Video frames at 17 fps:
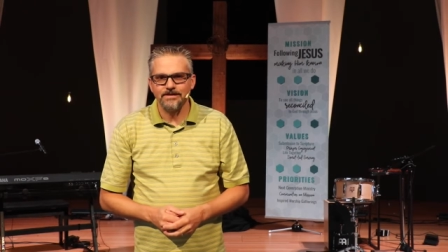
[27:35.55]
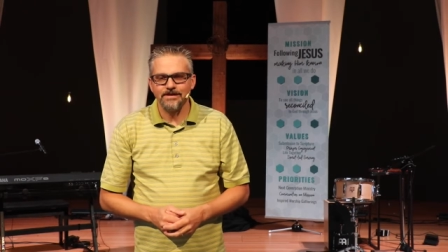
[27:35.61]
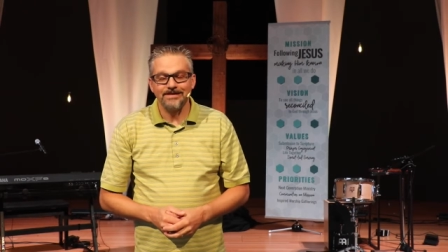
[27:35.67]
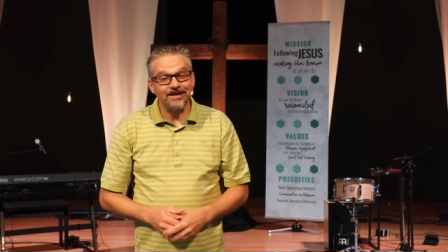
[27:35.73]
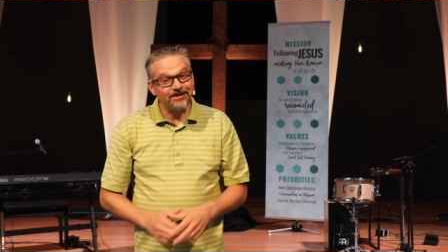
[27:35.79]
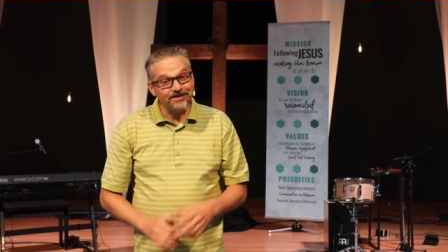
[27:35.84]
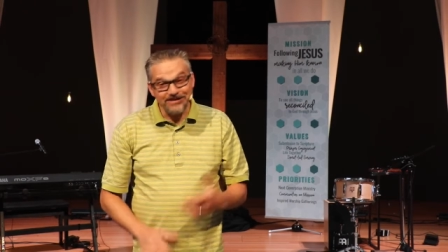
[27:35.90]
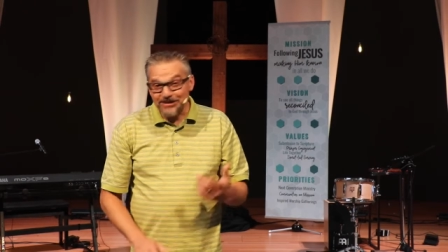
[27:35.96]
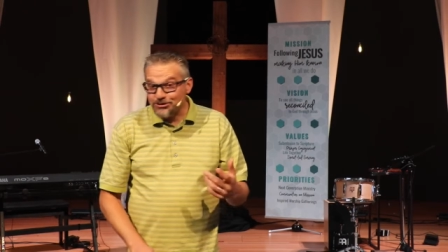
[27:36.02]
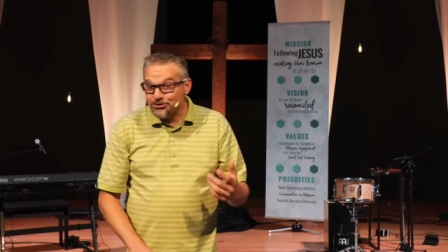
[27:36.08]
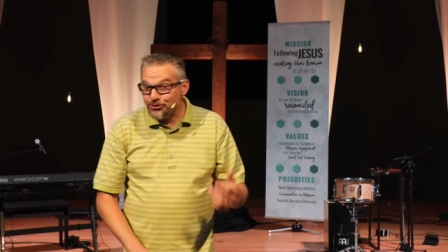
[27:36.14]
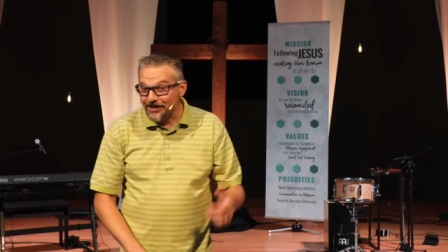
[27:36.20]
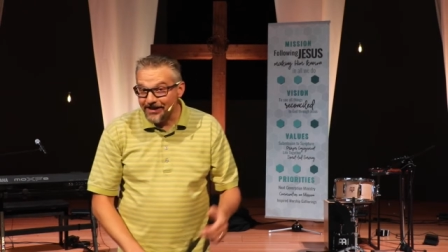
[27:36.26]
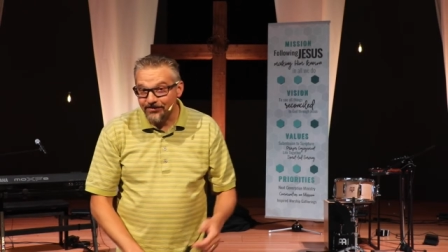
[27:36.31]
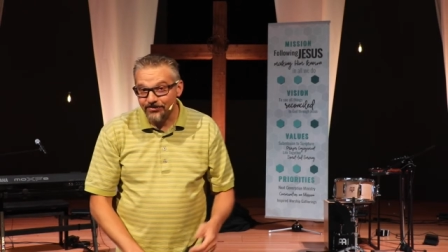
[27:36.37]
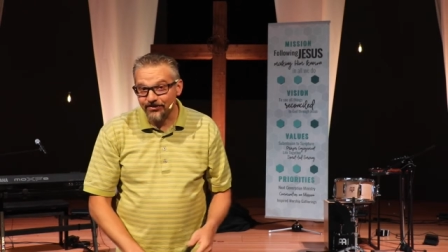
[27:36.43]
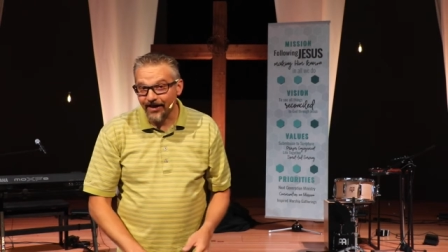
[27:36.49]
Now, this is a
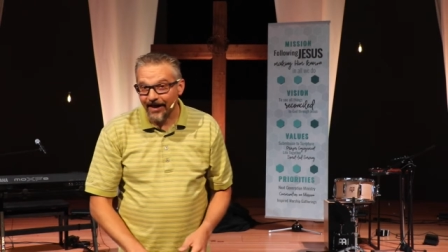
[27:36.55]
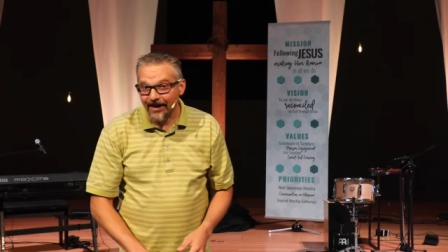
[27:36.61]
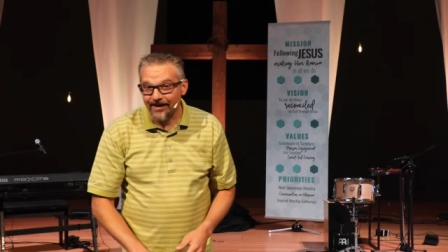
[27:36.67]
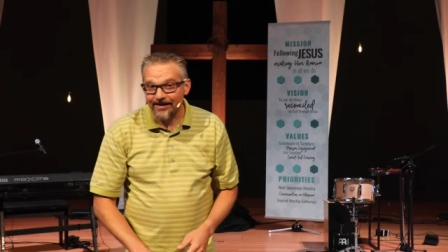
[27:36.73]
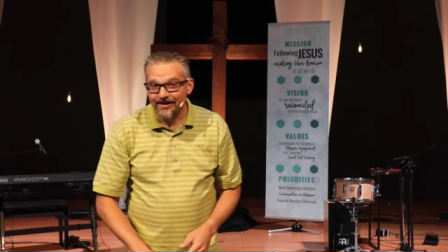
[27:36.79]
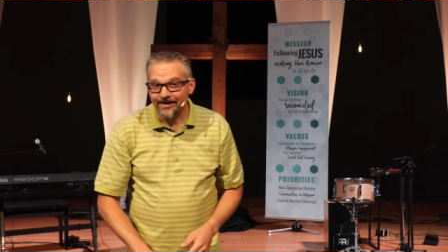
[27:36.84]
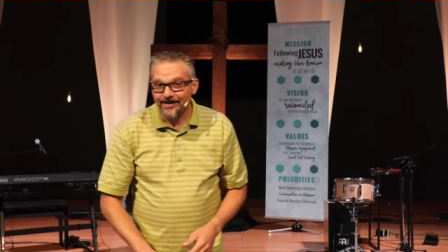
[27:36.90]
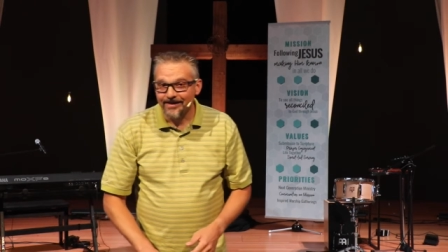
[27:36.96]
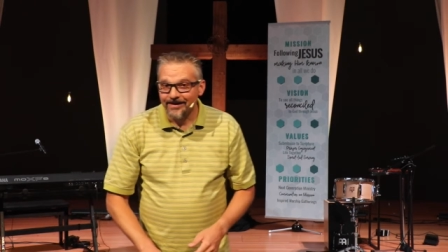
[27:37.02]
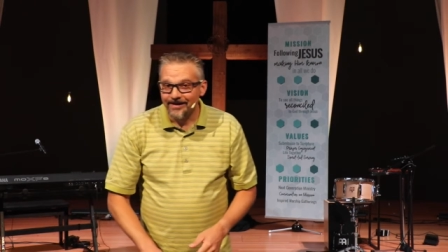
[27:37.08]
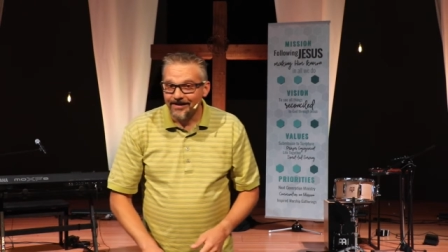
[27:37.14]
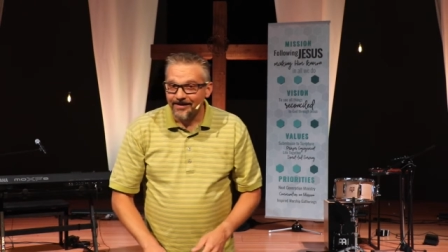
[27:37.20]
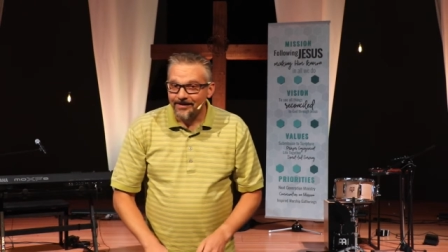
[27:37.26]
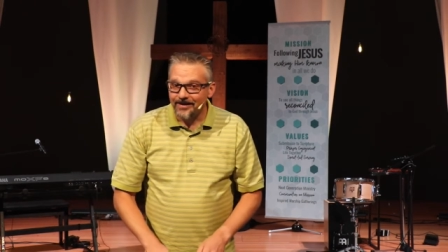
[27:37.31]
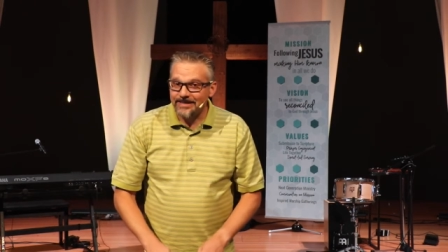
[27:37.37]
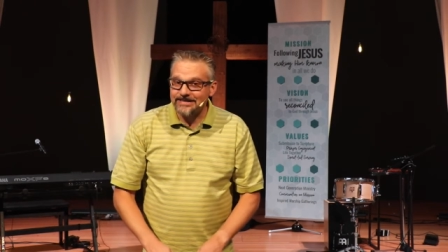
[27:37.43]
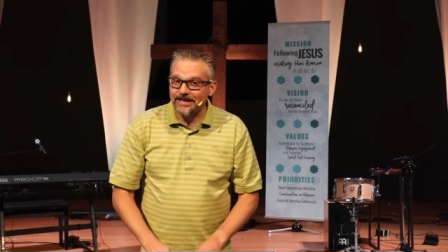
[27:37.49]
tricky thing
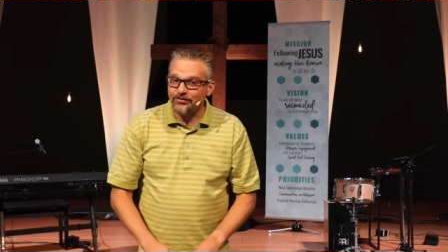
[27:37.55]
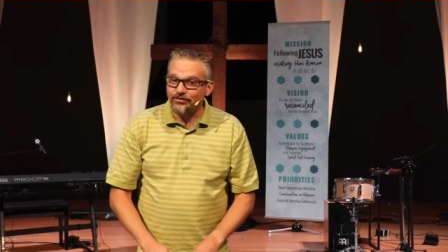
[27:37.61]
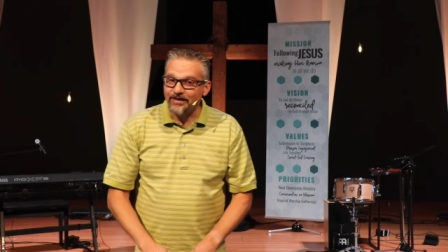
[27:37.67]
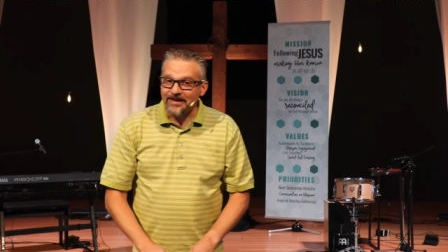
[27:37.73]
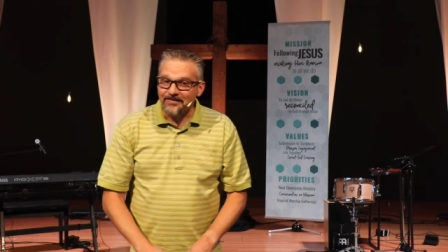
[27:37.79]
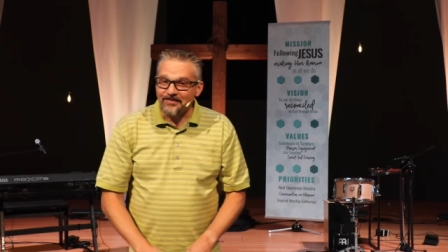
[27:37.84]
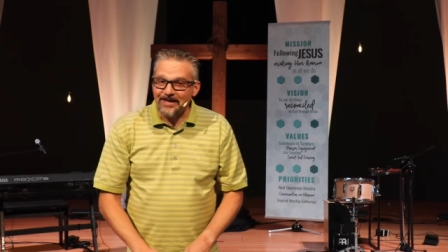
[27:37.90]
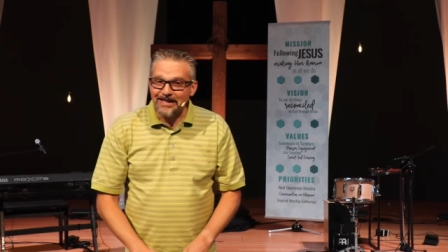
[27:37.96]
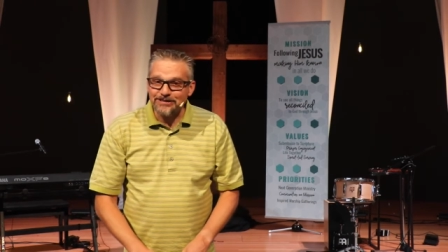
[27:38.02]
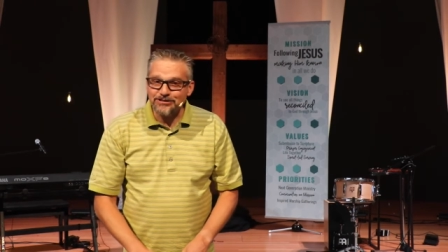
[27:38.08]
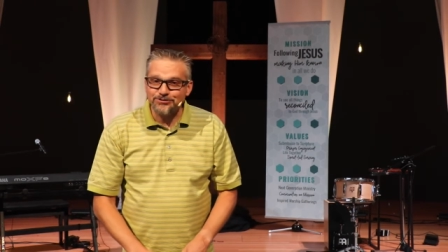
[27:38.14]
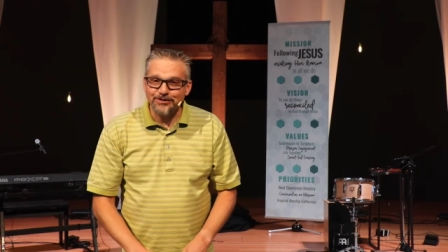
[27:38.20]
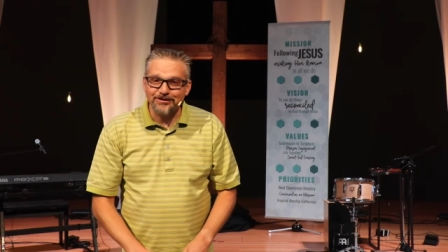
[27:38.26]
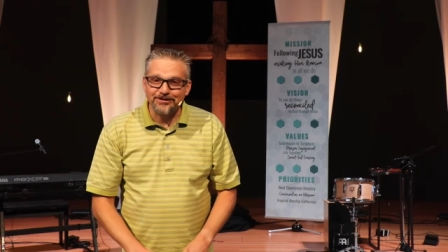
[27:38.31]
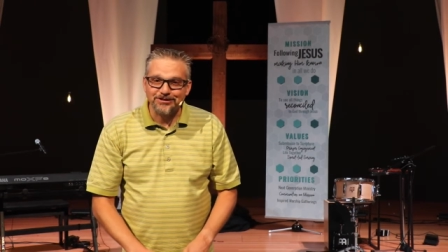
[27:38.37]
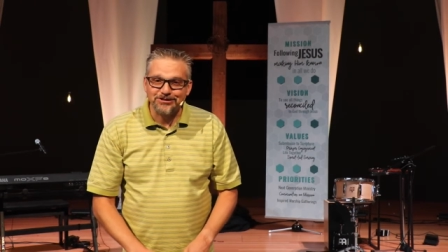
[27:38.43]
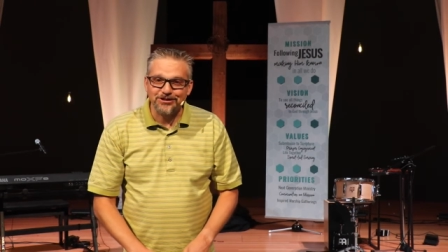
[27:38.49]
because I think in the history
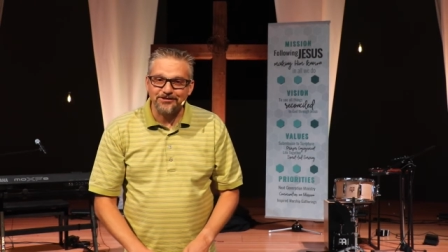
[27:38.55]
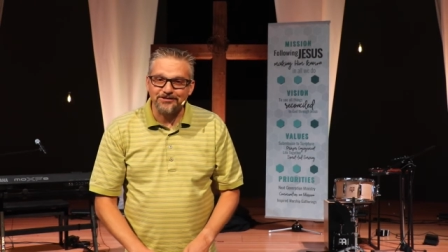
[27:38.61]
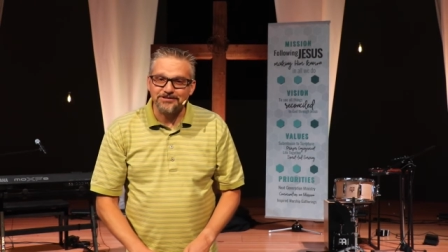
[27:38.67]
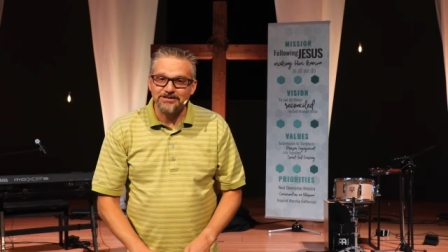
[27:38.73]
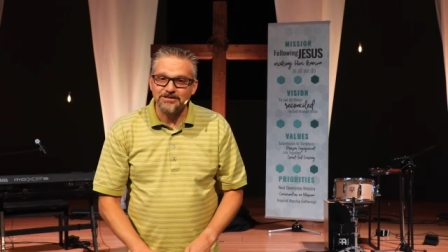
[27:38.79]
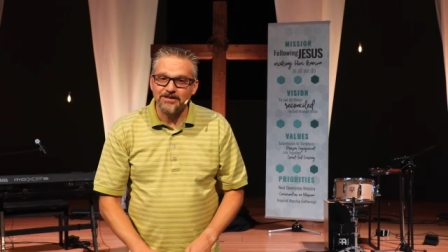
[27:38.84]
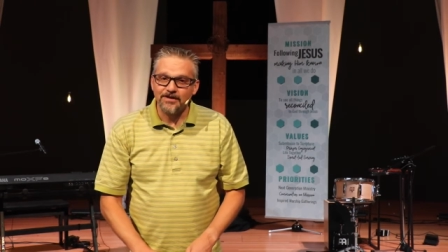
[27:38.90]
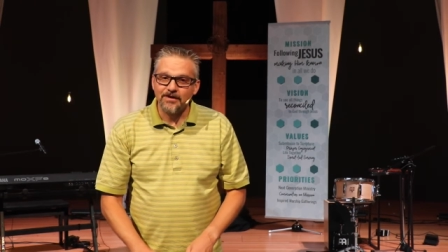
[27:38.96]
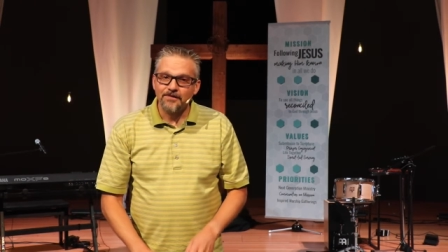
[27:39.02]
of the church,